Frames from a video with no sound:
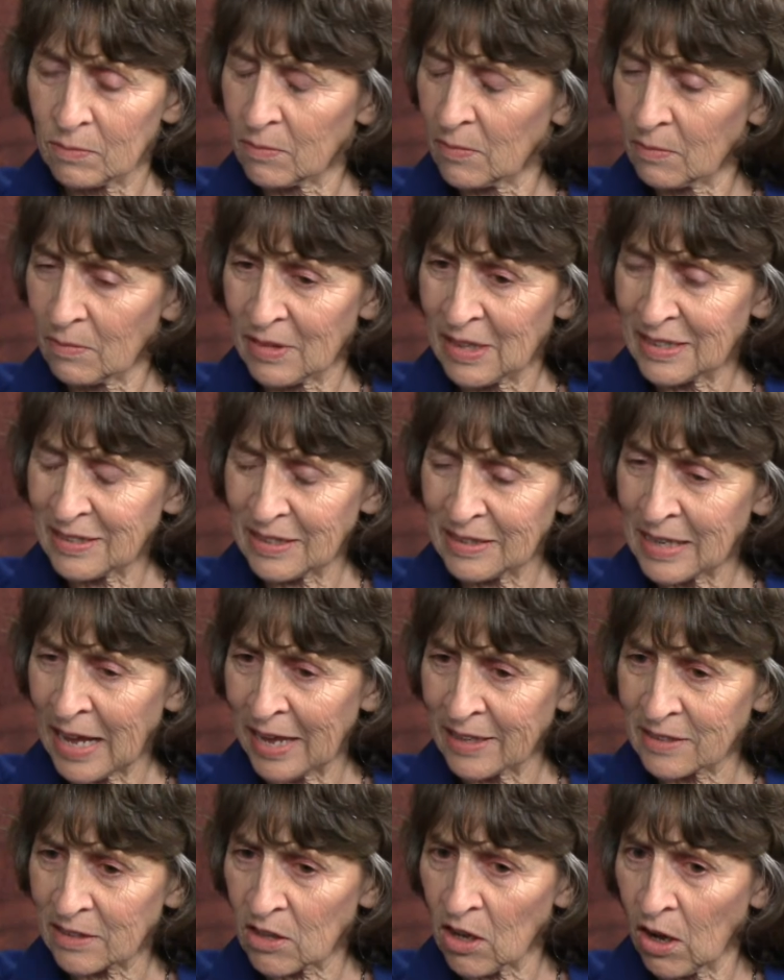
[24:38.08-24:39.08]
this
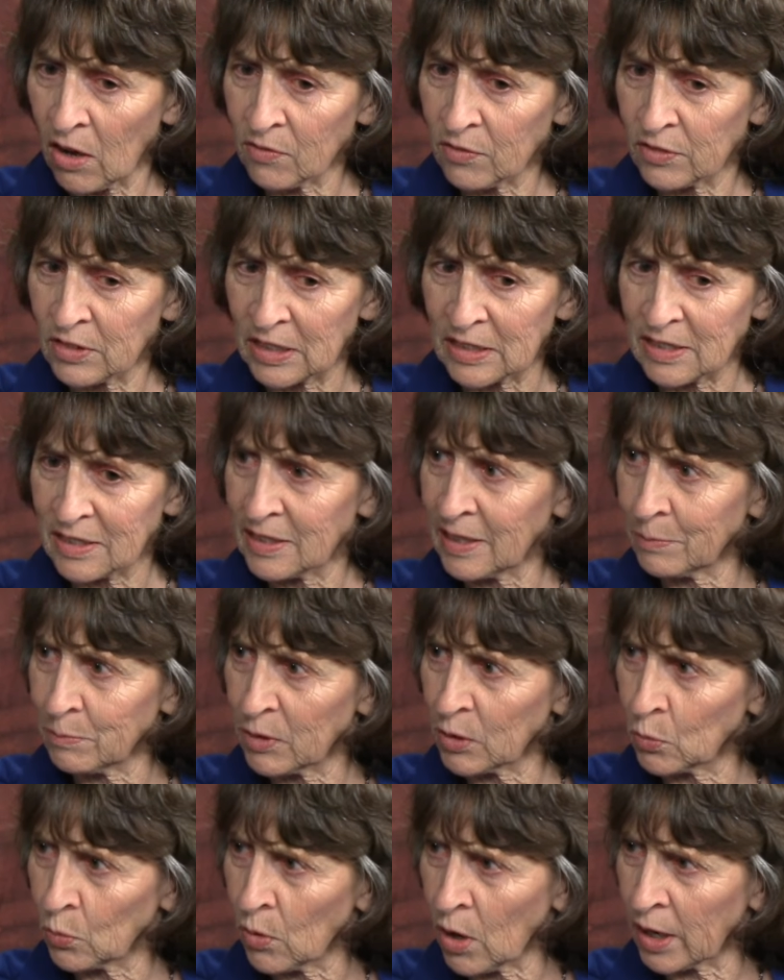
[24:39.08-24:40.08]
last conference seemed
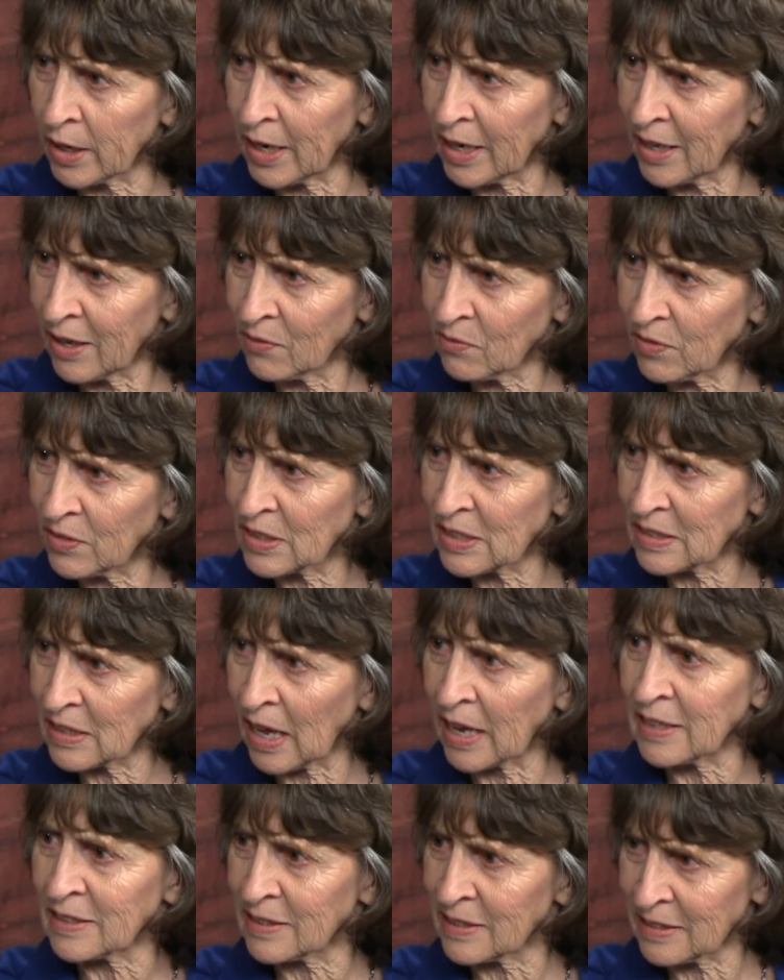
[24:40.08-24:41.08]
to want to
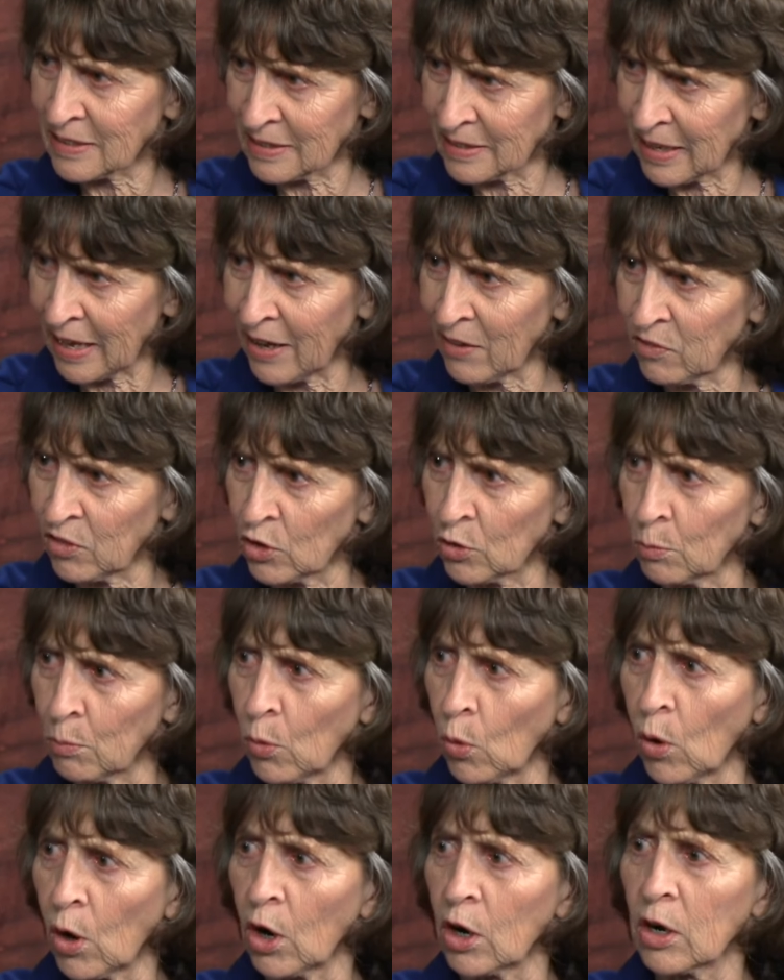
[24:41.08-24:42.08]
emphasize the Savior
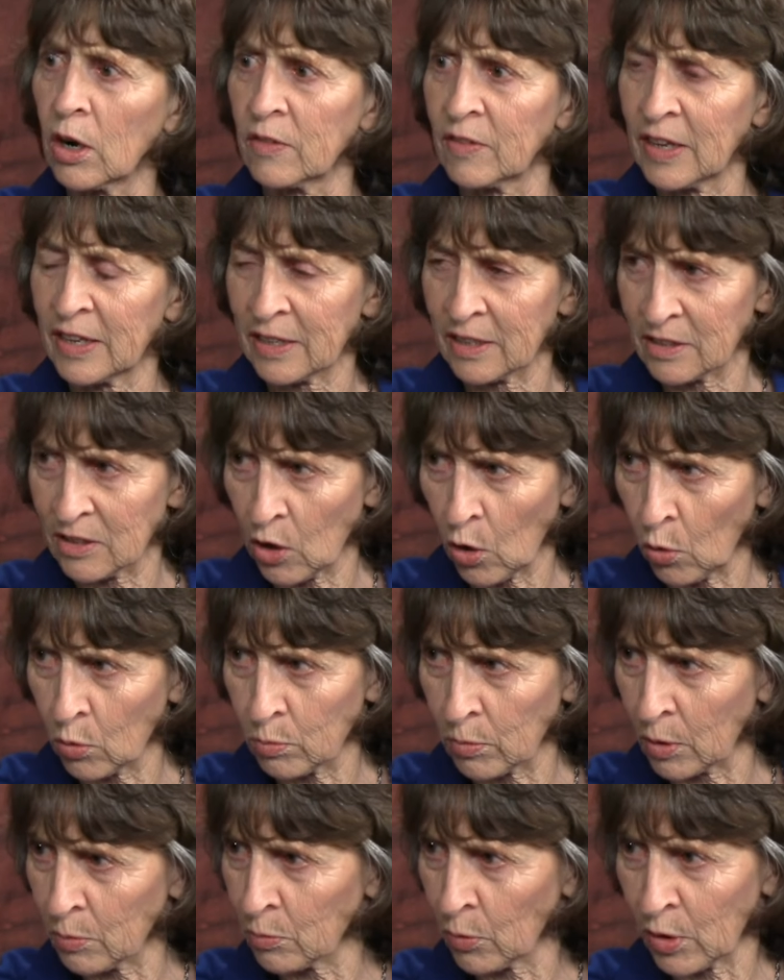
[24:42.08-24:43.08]
more, the
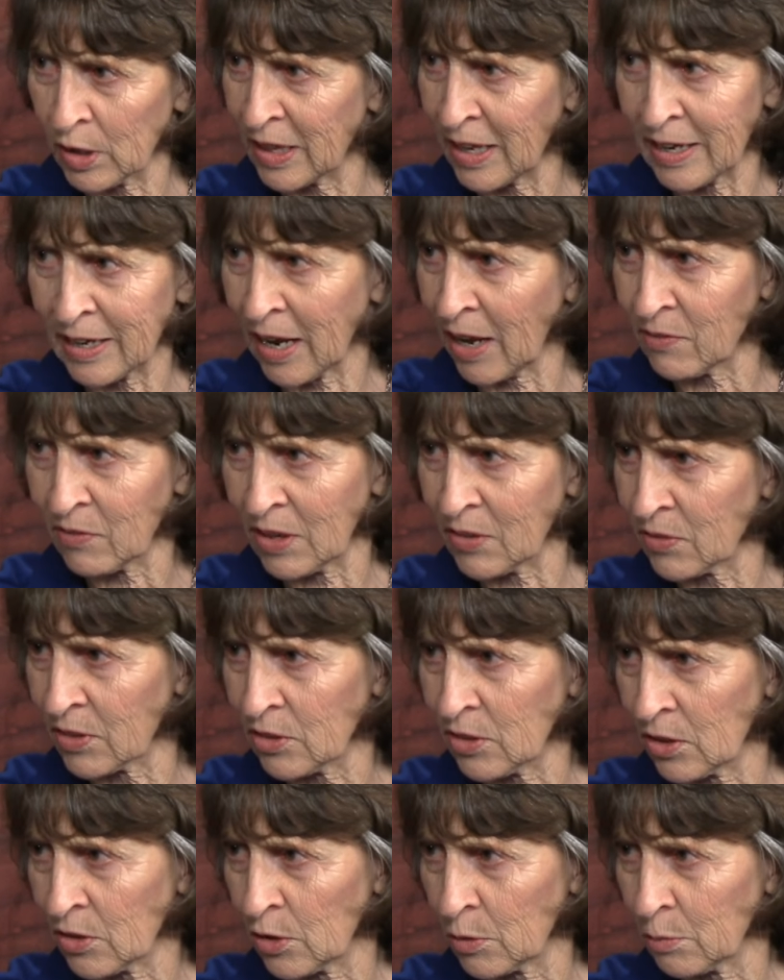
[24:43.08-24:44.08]
atonement more than I've ever
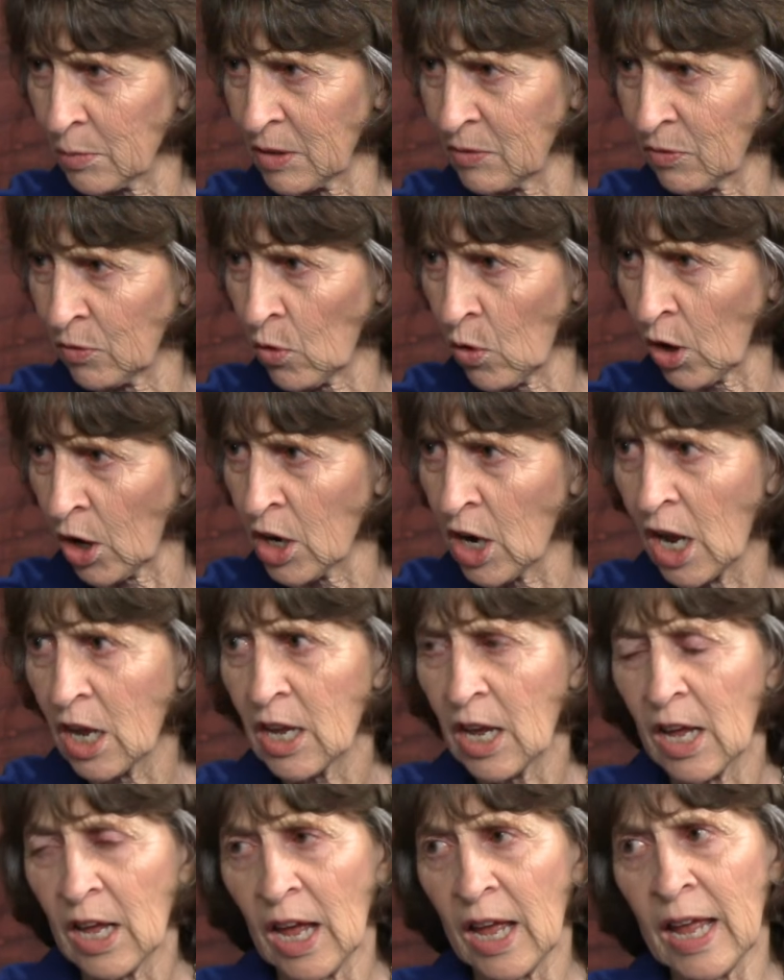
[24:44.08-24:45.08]
heard before.
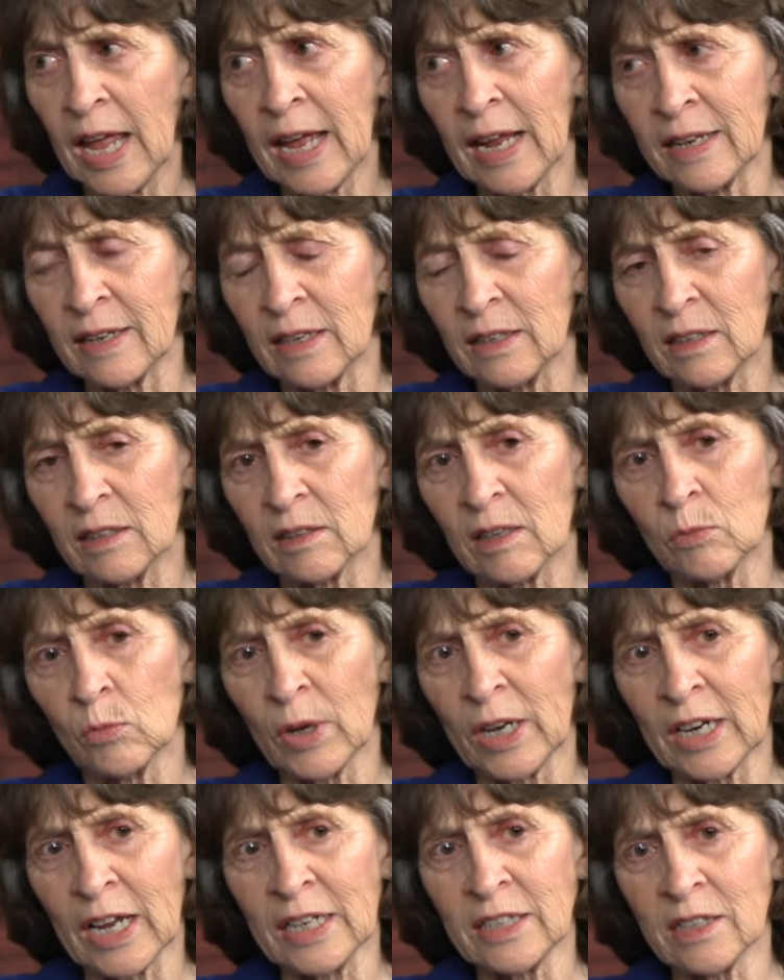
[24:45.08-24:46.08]
Yeah. And
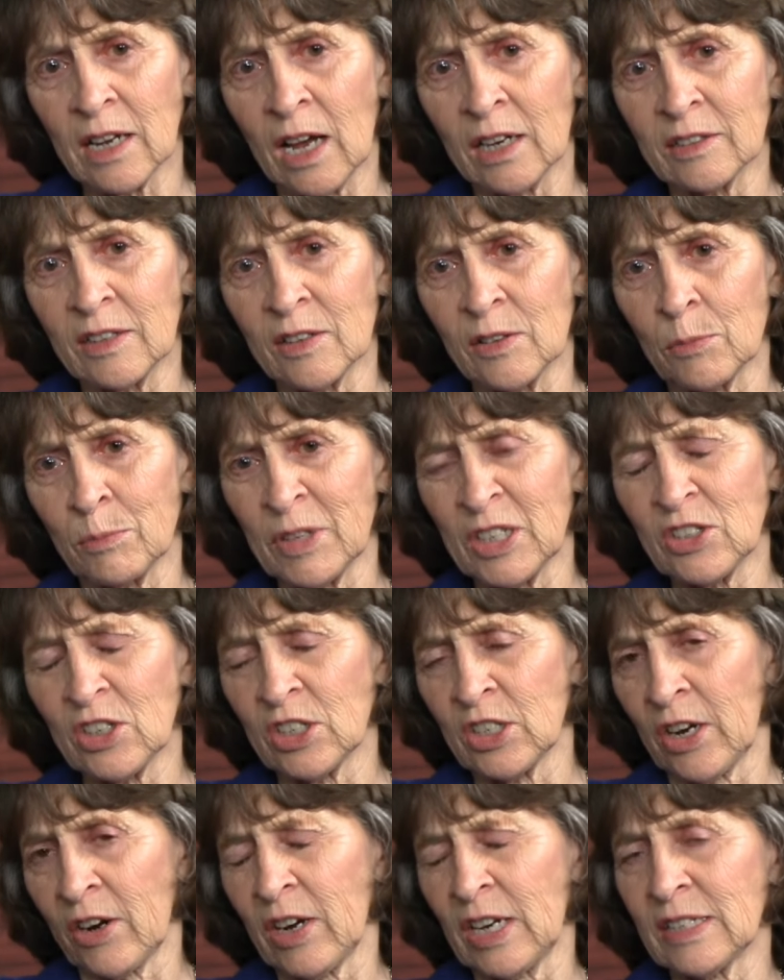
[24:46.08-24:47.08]
when I talk to the
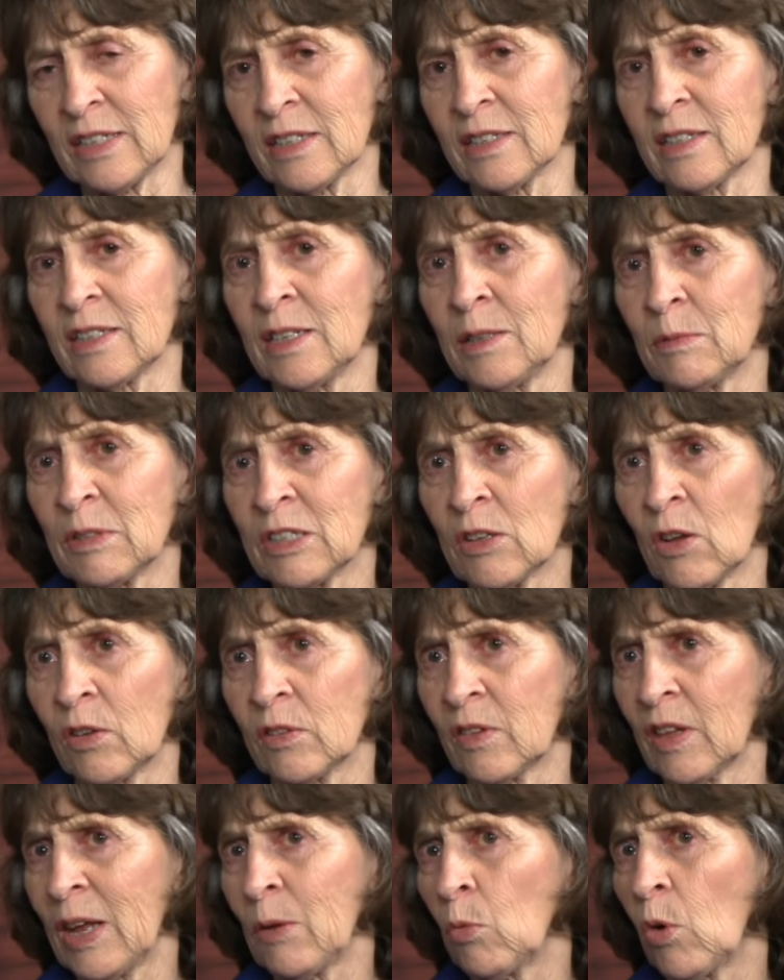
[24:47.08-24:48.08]
missionaries, it seems that
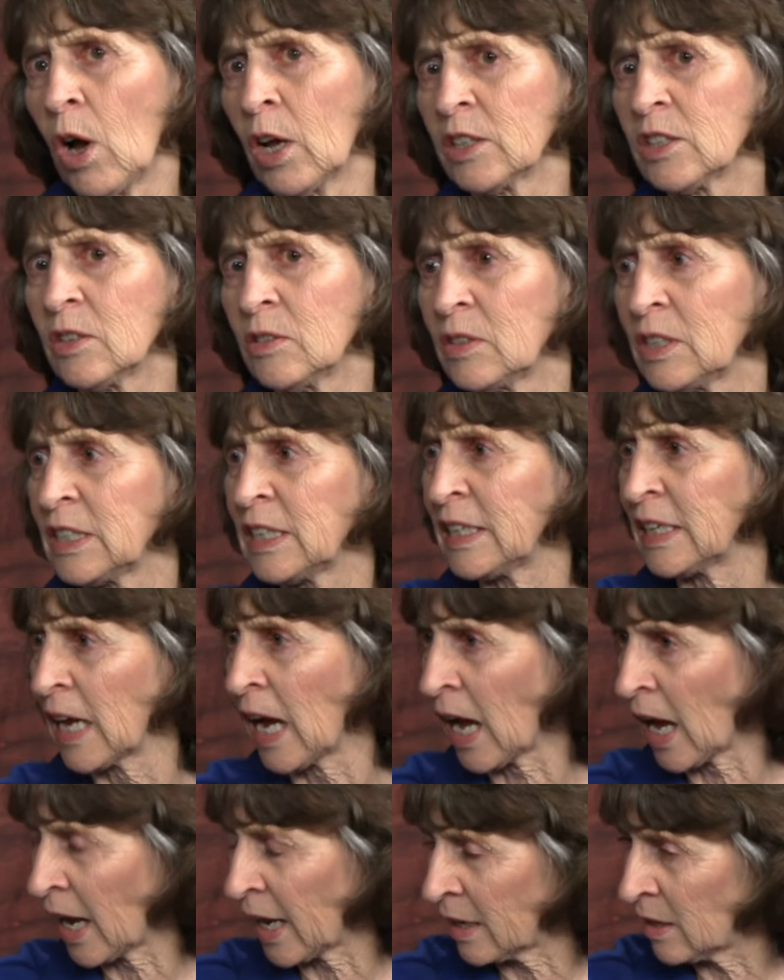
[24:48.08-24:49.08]
they want to
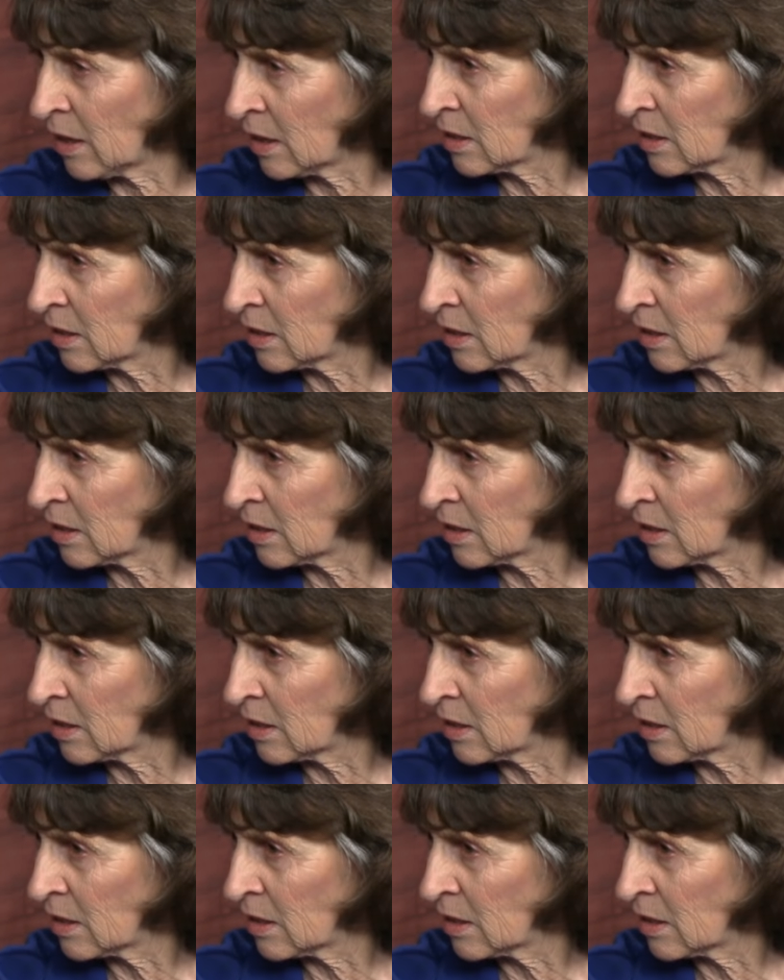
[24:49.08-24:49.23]
deny